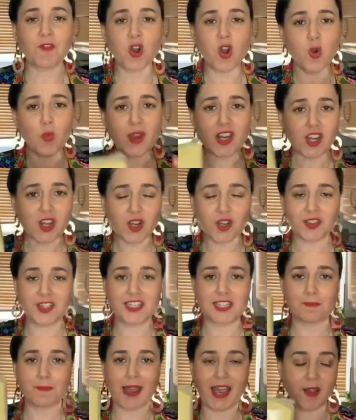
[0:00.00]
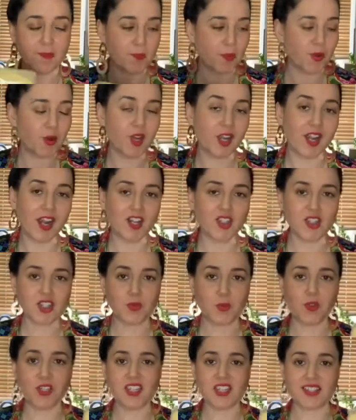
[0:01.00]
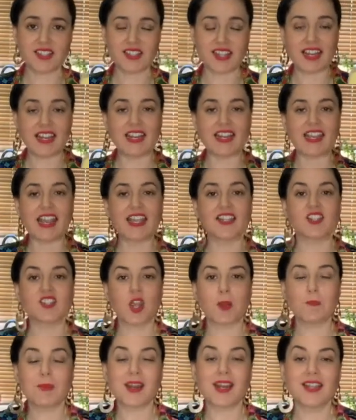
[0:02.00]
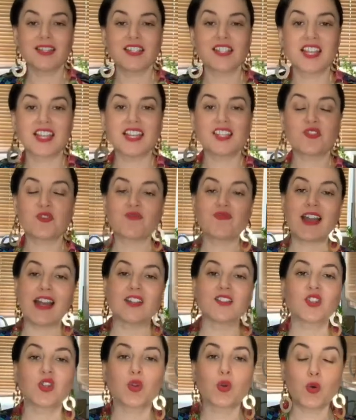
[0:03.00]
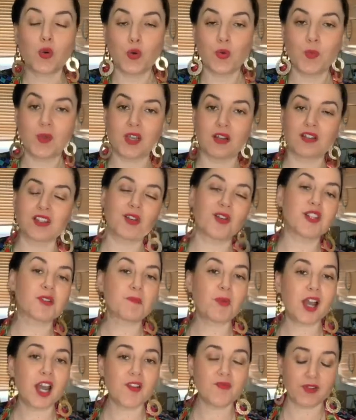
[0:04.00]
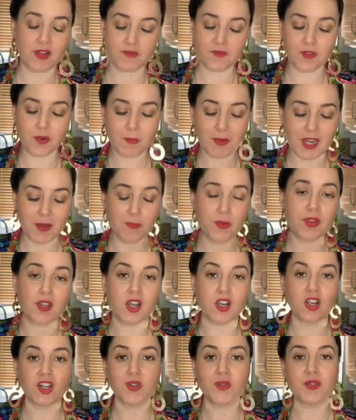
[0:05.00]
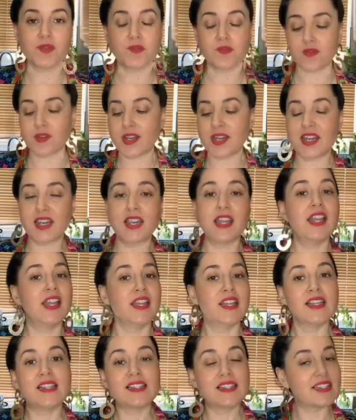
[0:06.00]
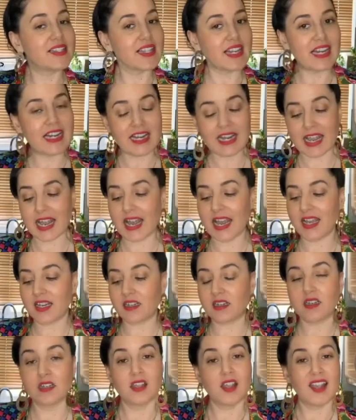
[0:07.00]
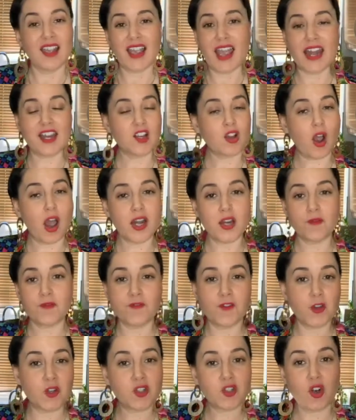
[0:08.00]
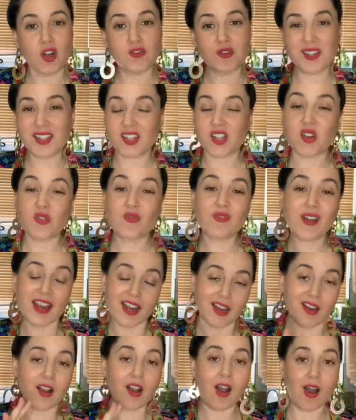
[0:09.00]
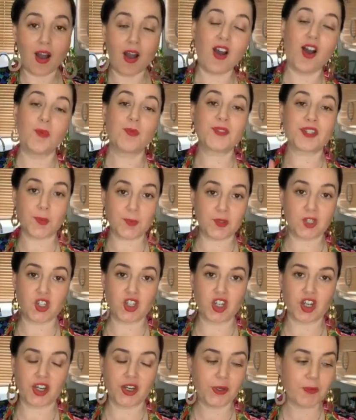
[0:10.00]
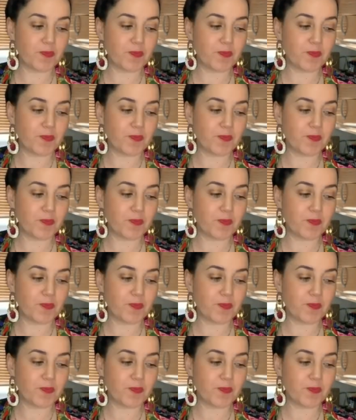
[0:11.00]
we cook this bad boy, I just want to say again, so polenta is grounded cornmeal. So it's perfect for people that are gluten-free, celiac, any kind of food intolerance. It's a great carb substitute.